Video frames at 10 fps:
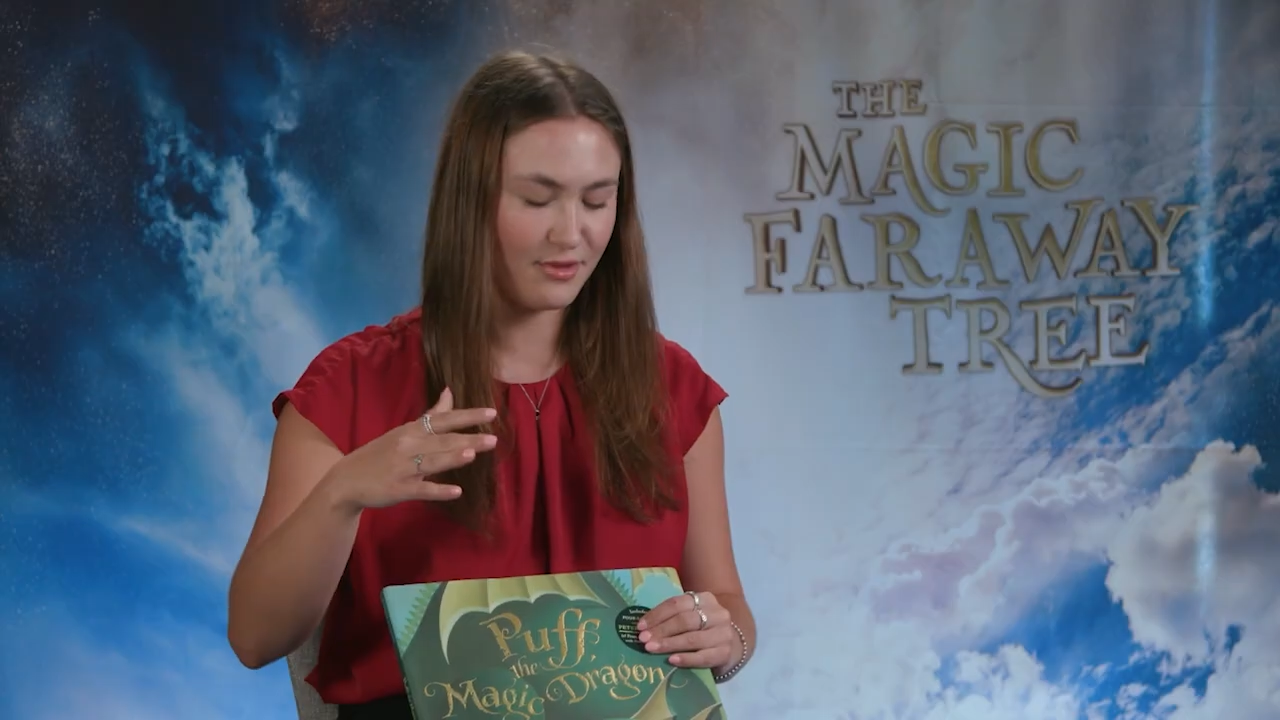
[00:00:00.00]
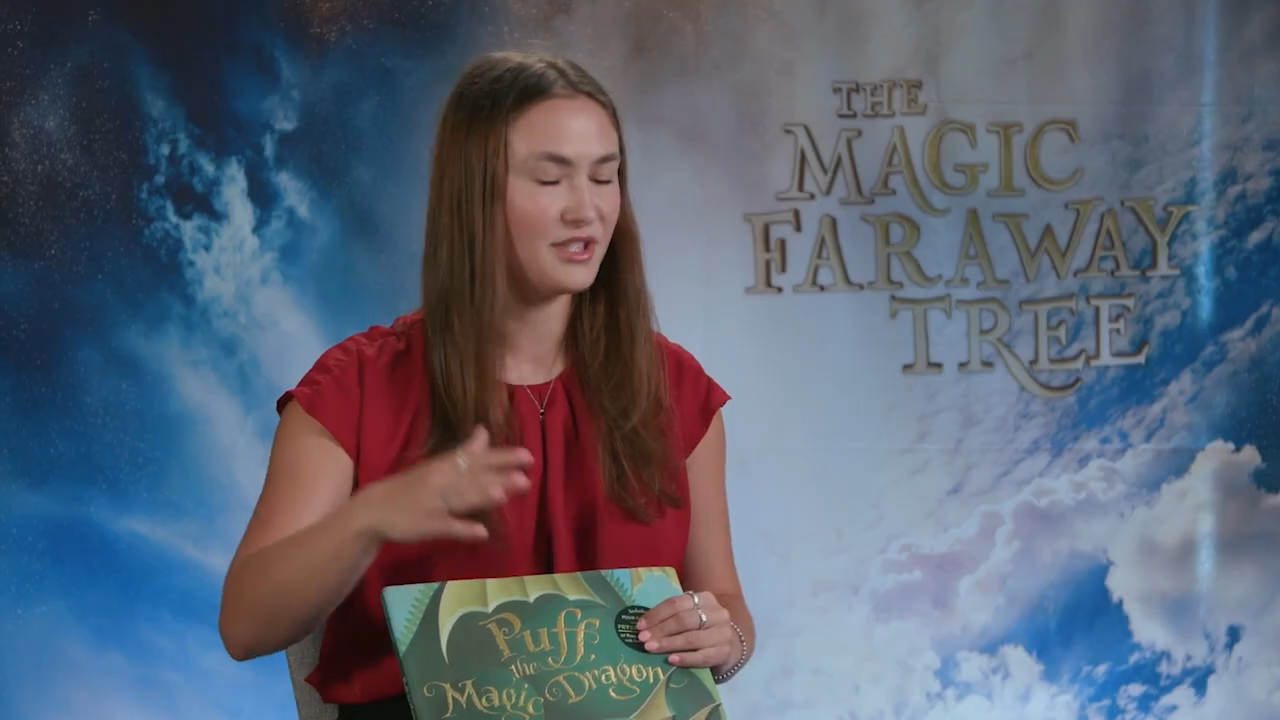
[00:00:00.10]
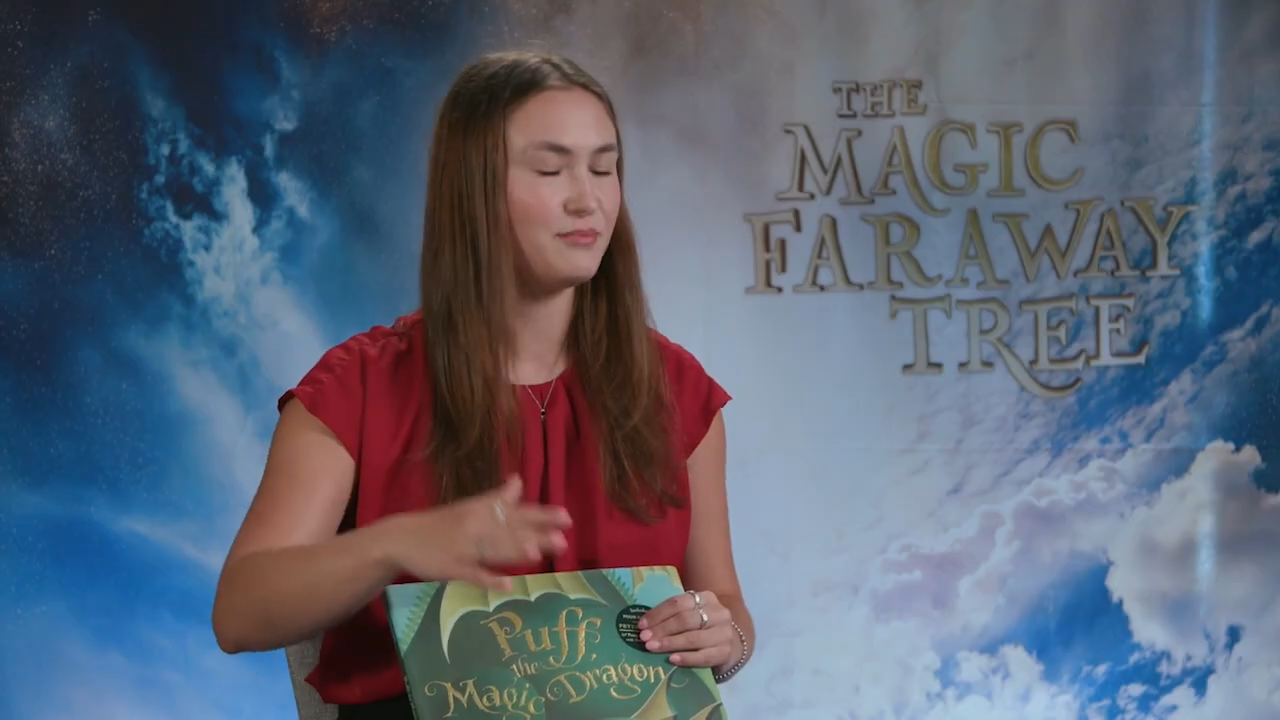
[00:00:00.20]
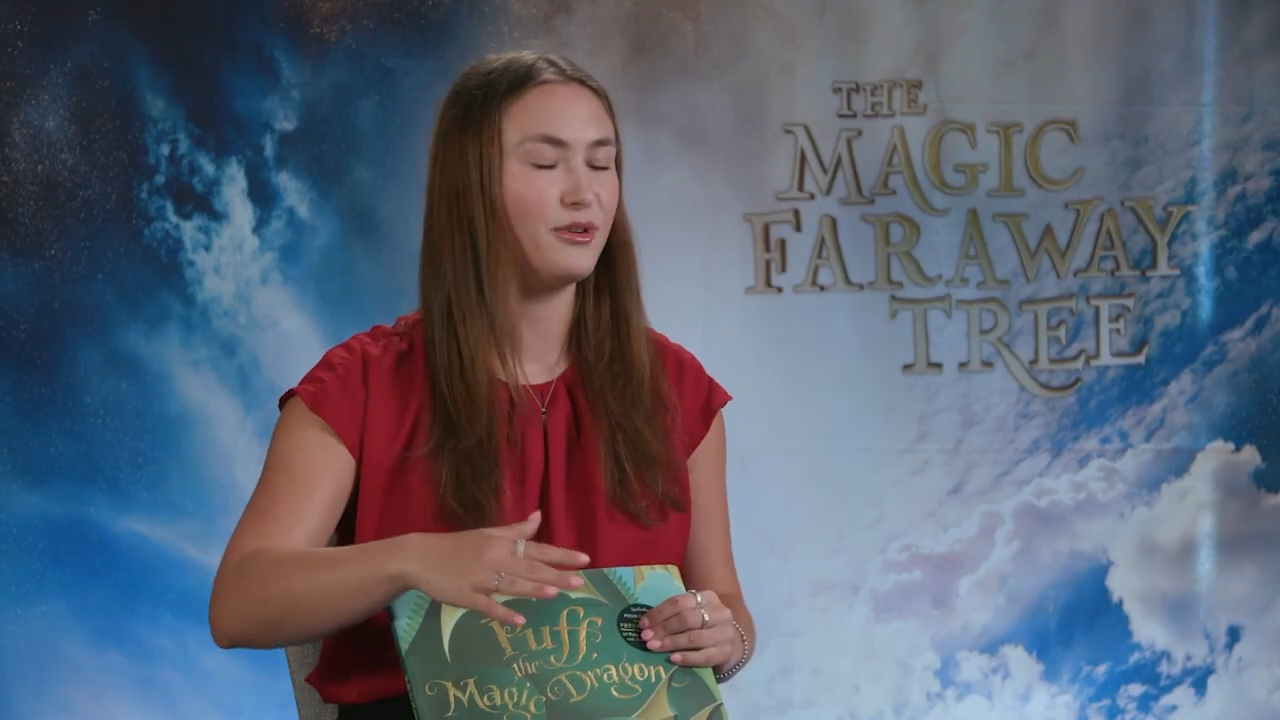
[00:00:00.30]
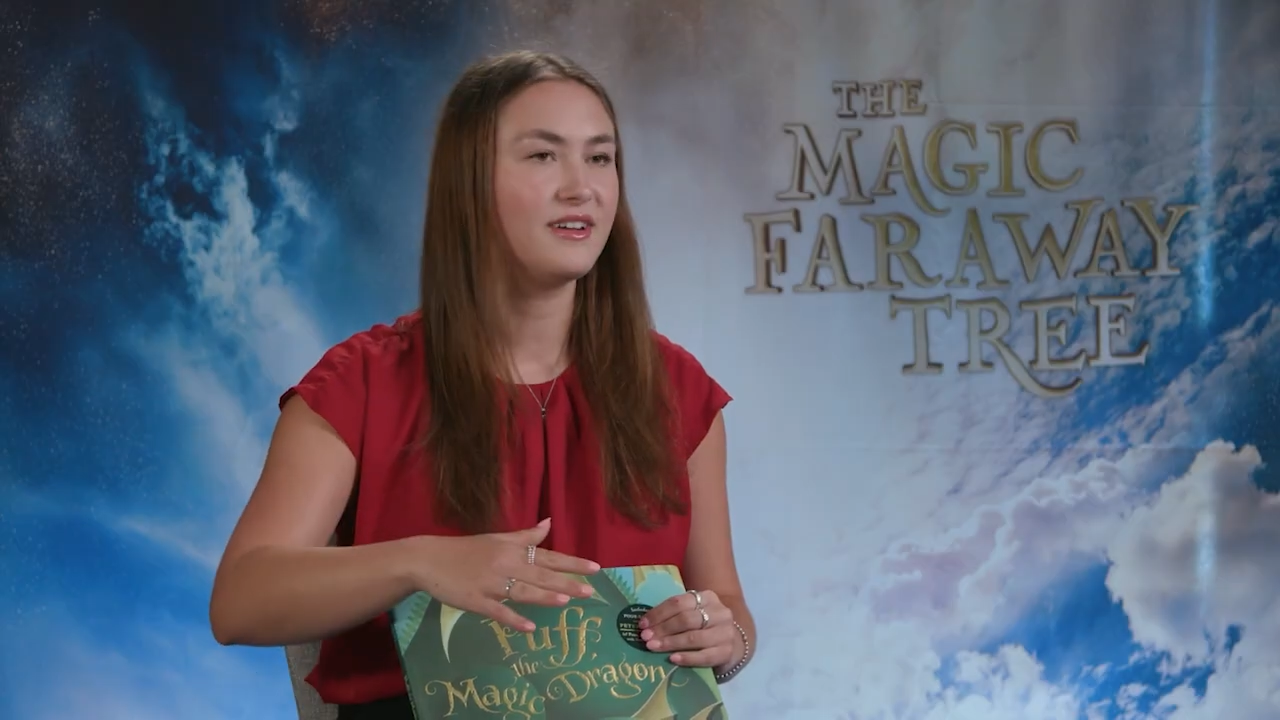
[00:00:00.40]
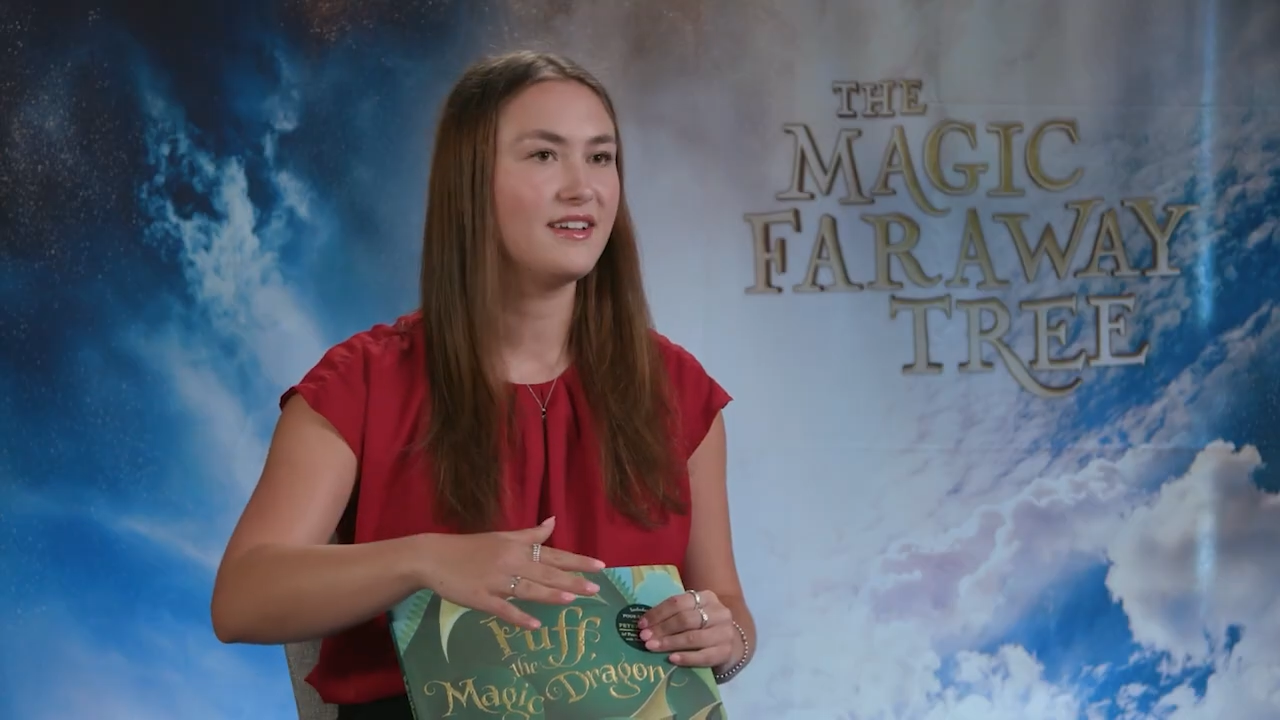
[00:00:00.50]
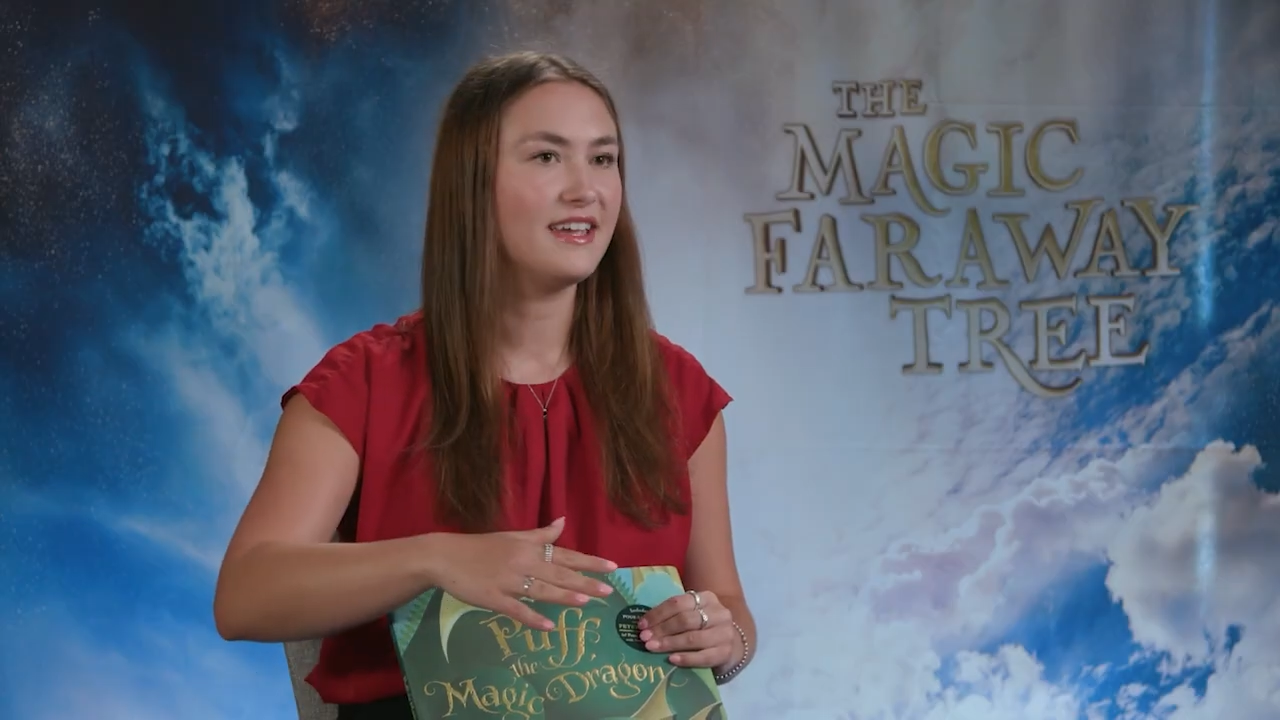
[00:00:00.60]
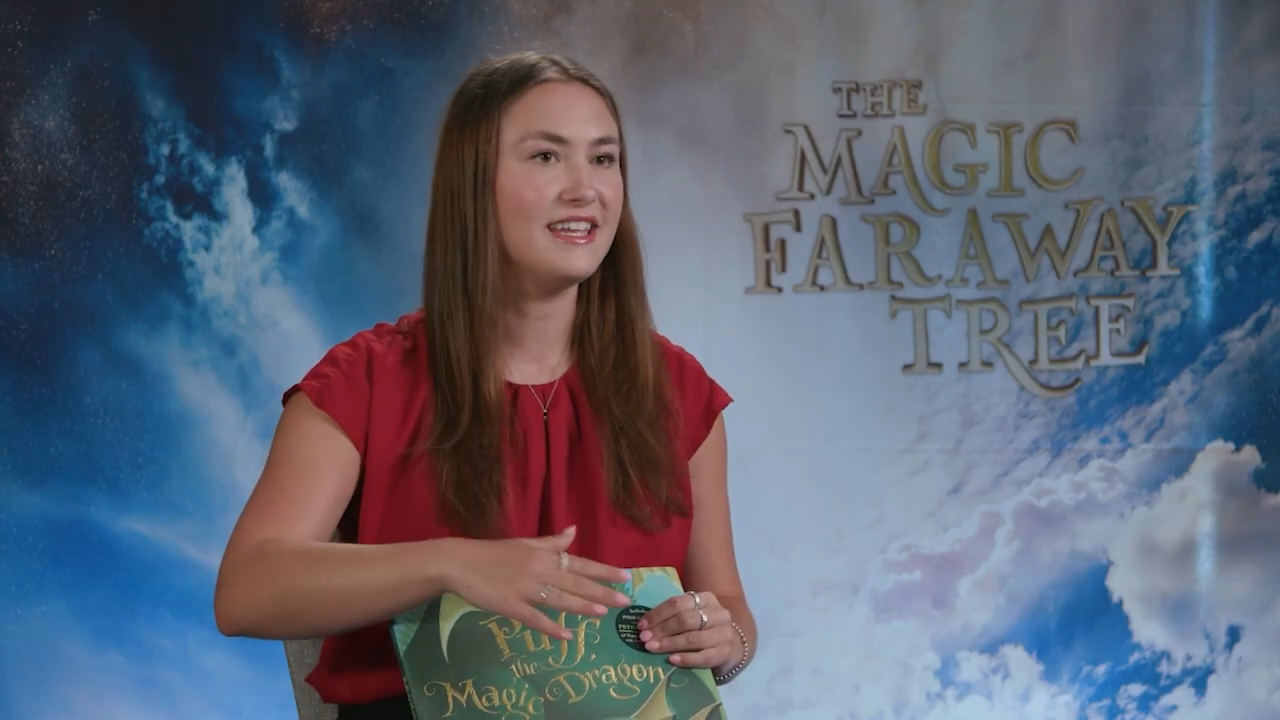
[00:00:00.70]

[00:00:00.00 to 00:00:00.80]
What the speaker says: about this book